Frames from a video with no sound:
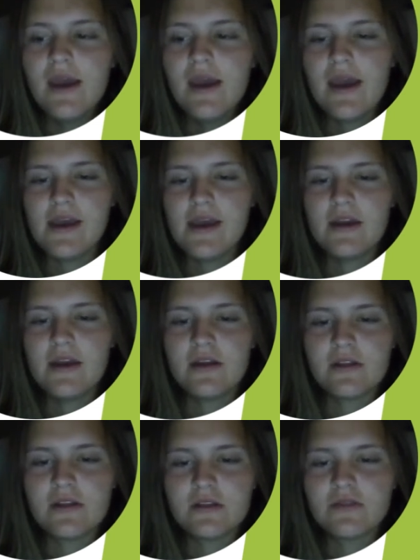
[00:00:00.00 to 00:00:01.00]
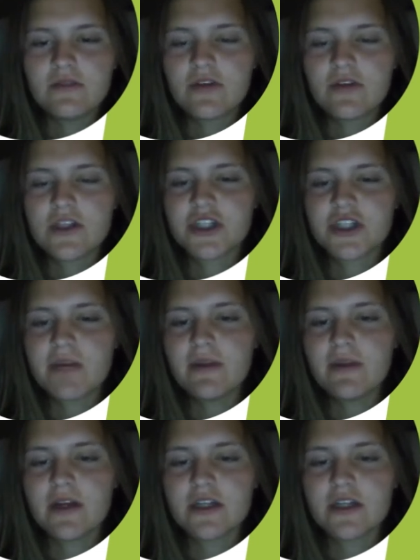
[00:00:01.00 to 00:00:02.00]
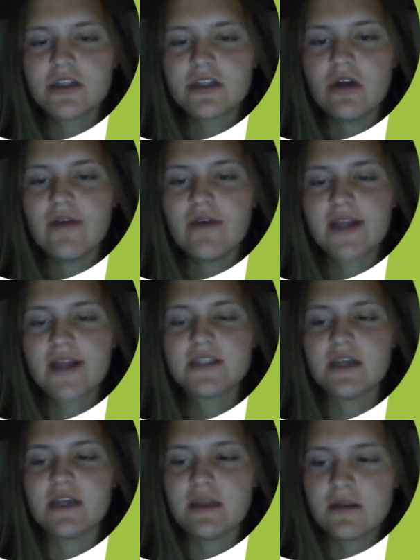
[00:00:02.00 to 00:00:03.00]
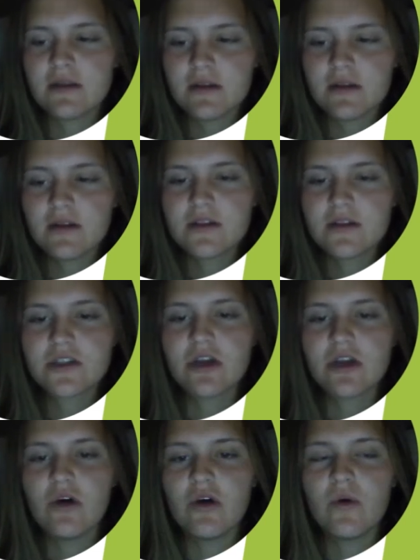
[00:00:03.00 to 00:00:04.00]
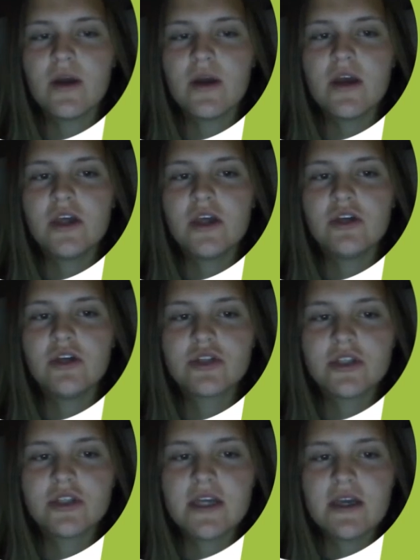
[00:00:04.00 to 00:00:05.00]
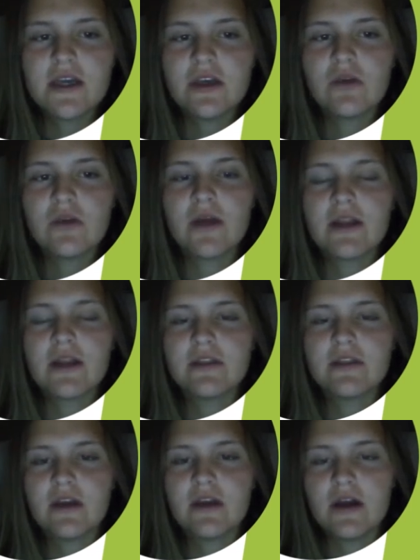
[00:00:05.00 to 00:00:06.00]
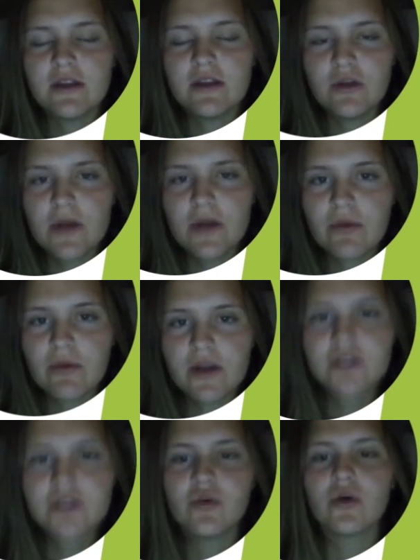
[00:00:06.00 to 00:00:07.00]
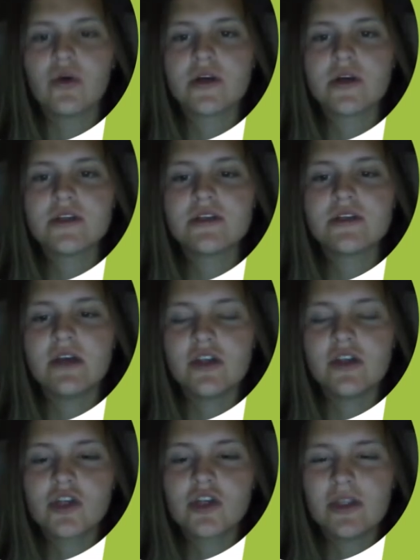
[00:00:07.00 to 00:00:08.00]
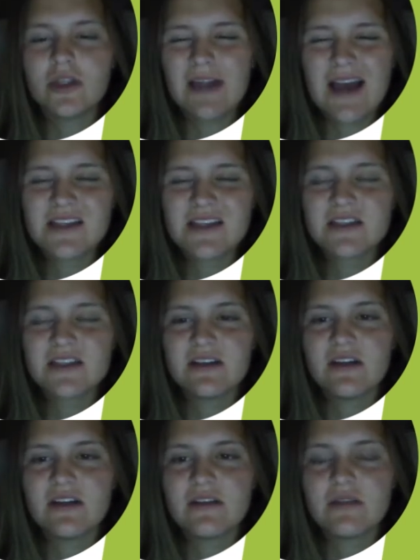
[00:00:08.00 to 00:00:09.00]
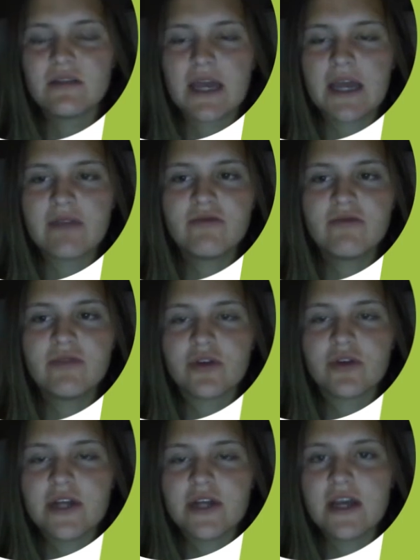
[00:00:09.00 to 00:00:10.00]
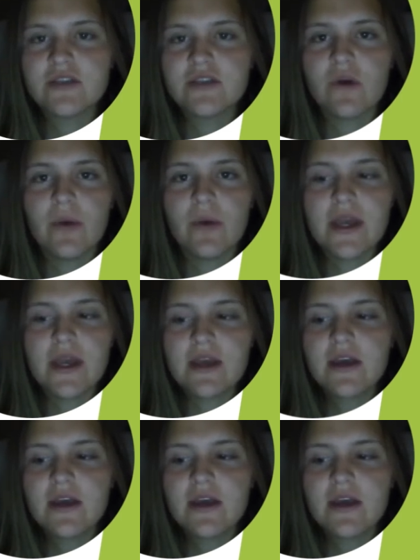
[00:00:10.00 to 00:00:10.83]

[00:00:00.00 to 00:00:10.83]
And for the treatment there is no vaccine. So usually you let it run its course. It usually lasts like 3 days to a week.